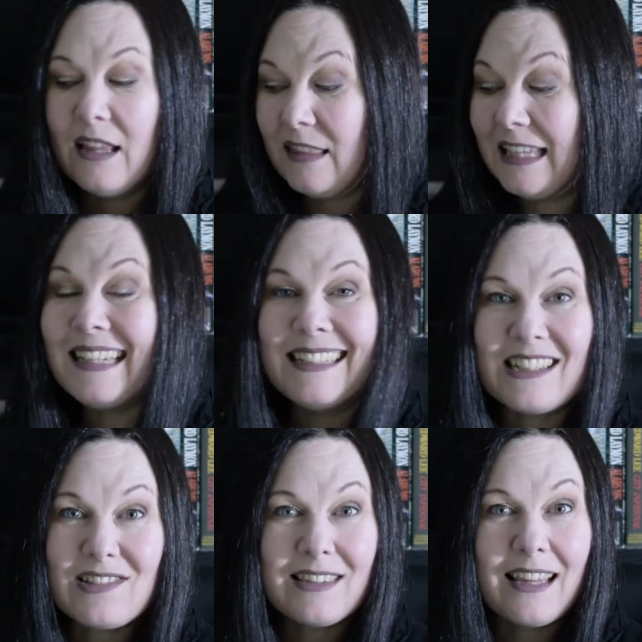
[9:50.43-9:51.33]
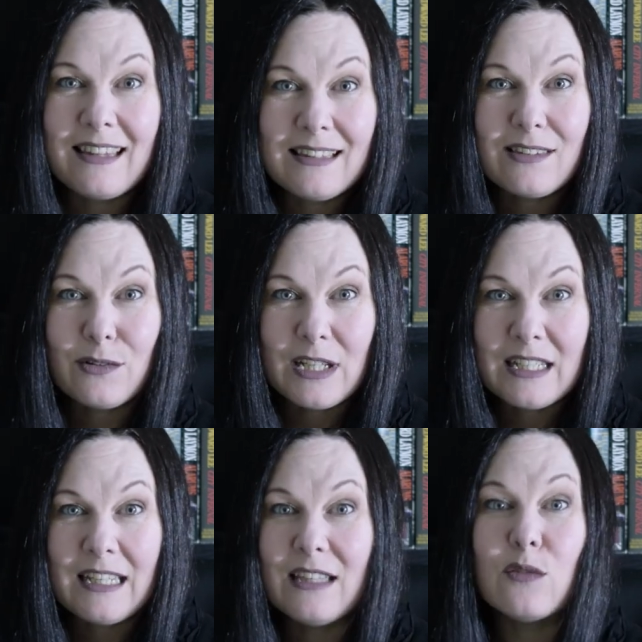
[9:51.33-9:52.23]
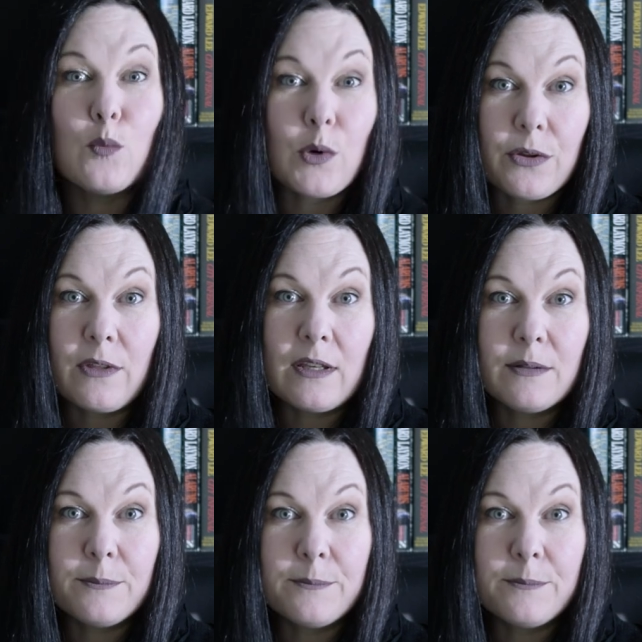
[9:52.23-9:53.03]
The condition that these are in is worth it.